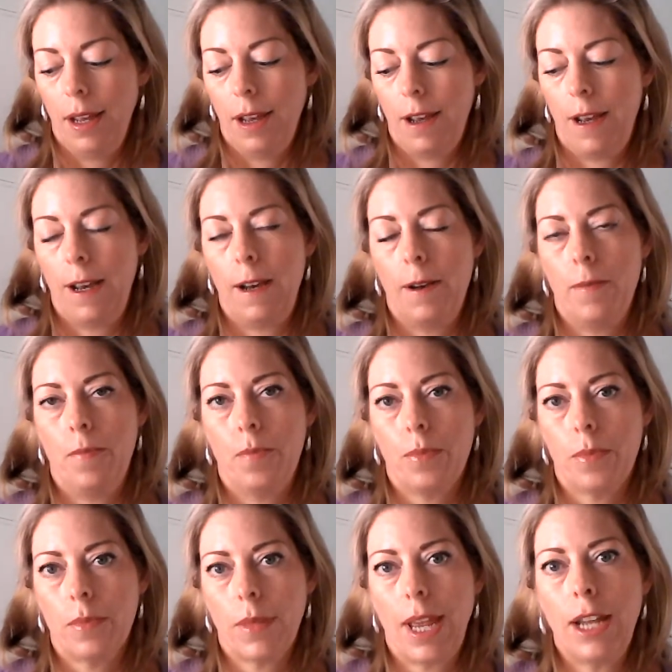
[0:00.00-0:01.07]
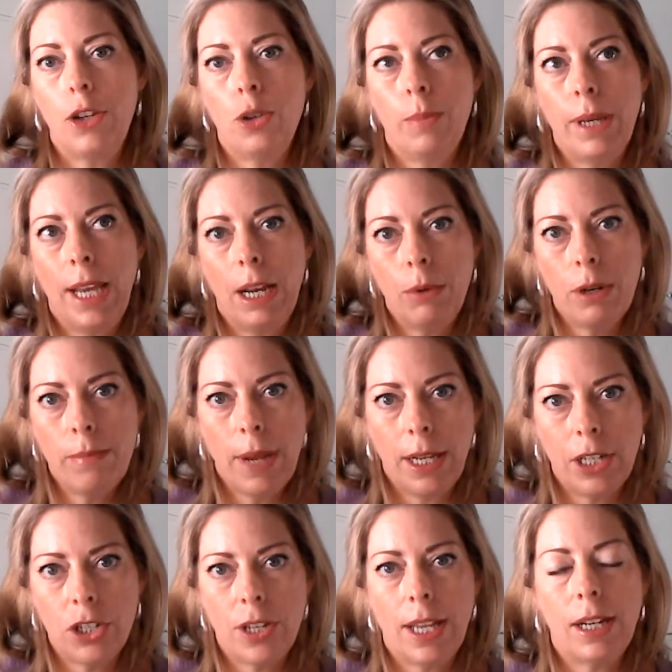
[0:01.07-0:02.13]
And you'll be able to
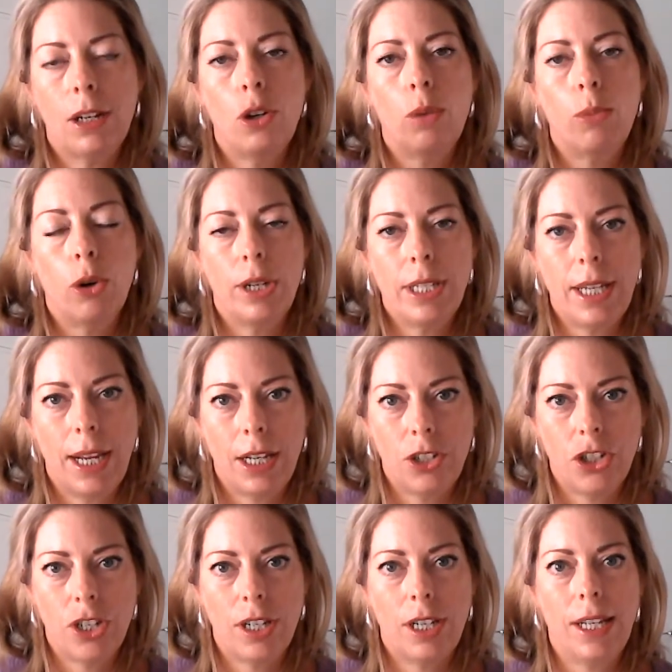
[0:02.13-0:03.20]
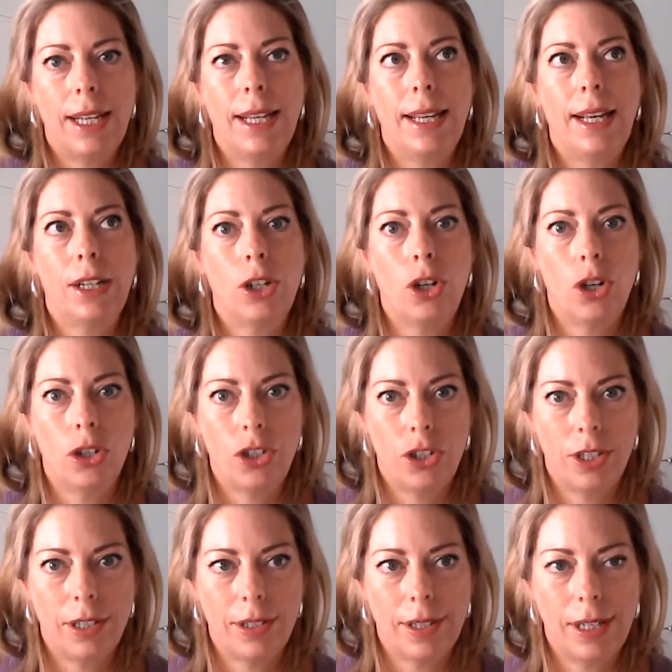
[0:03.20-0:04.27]
manage that a lot more intentionally and
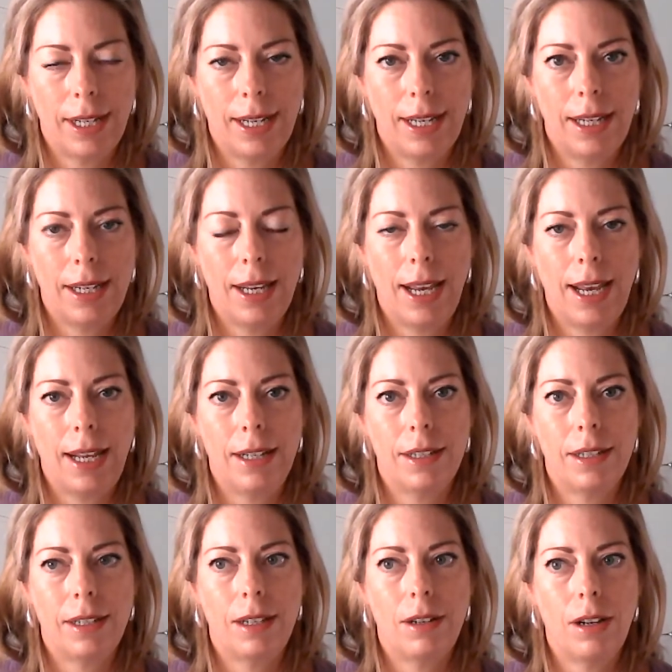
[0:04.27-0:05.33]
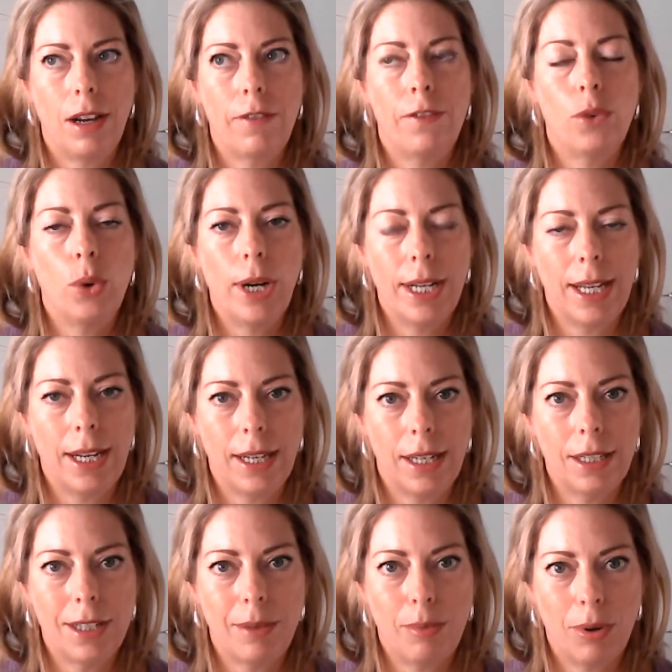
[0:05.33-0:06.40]
consciously and avoid getting
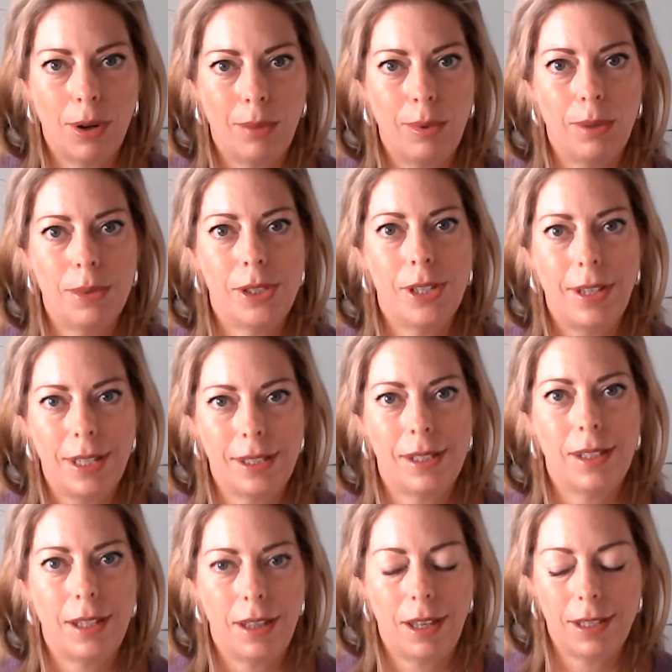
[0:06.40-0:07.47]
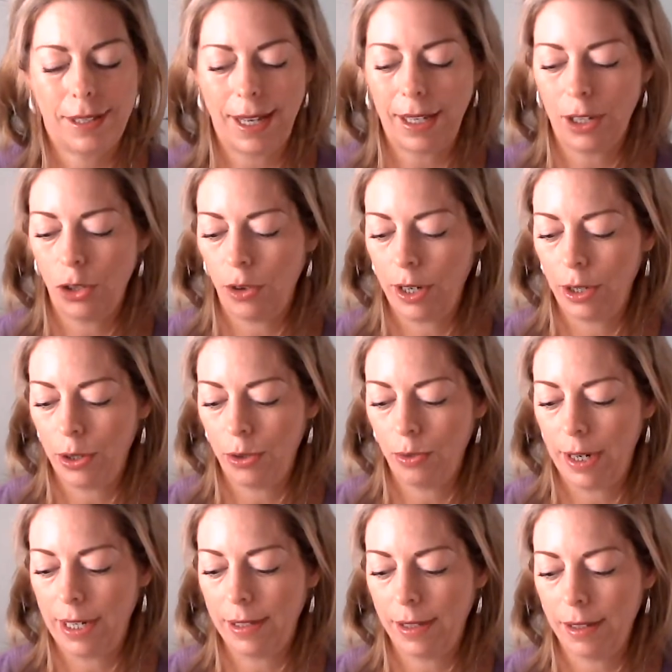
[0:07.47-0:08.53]
into problems. So that's the second critical
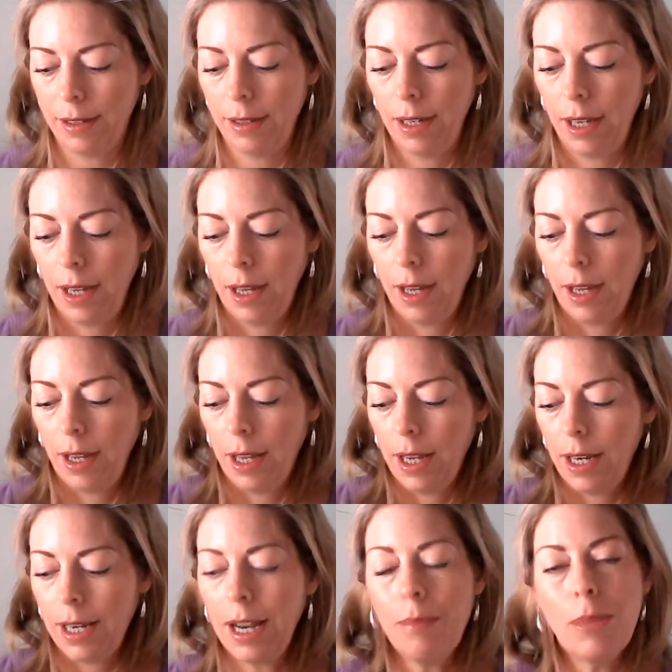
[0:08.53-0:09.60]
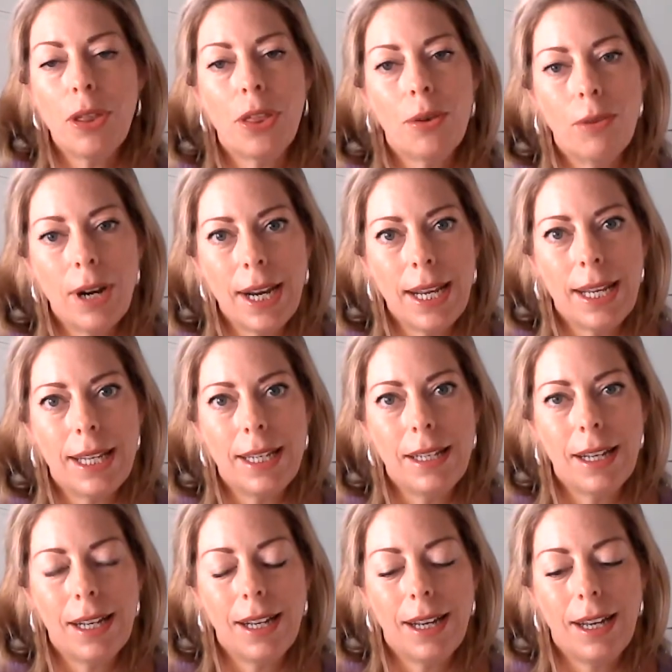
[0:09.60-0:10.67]
reason. Number
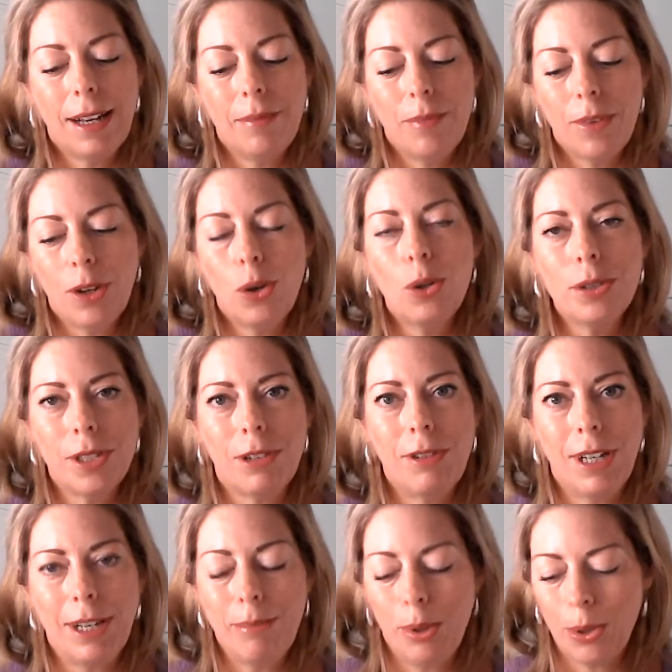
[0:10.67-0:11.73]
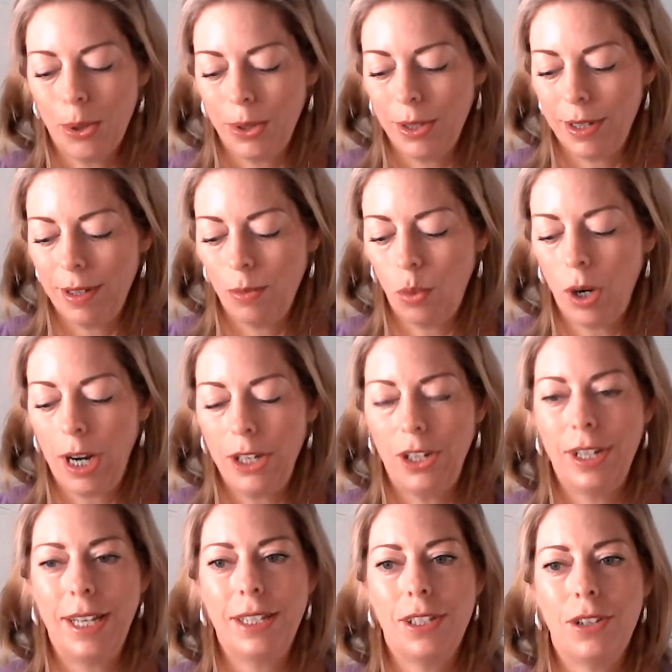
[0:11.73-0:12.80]
3, also really important why
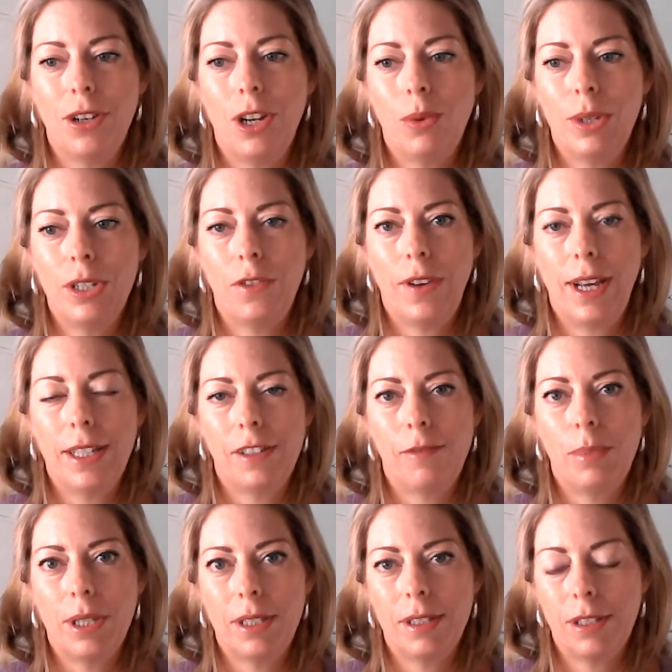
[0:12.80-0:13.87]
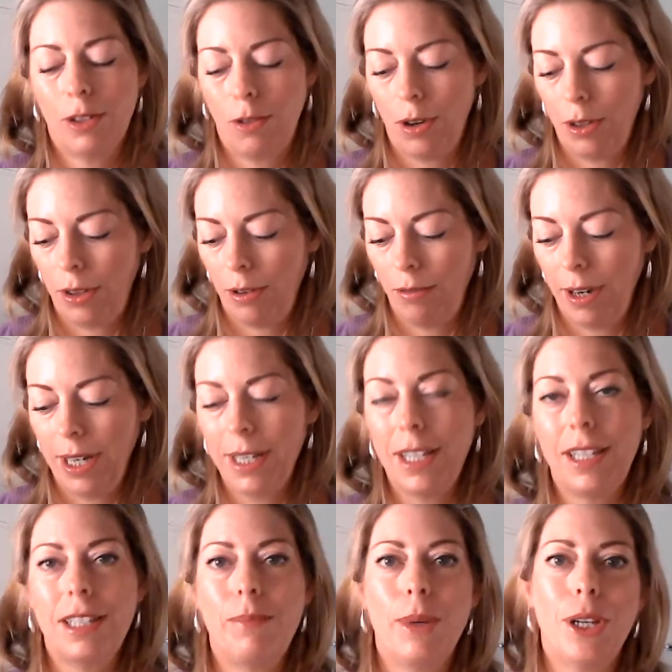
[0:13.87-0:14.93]
you need to know which phase of business growth you're in,
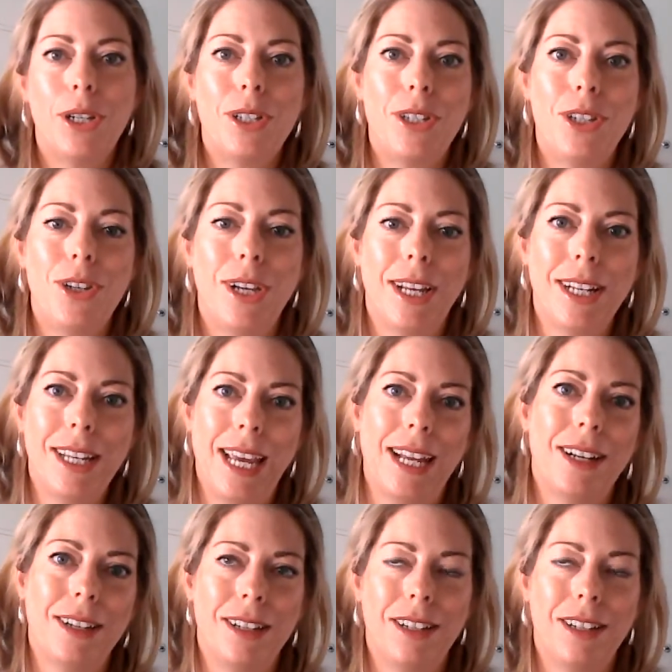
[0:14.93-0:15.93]
is because you can get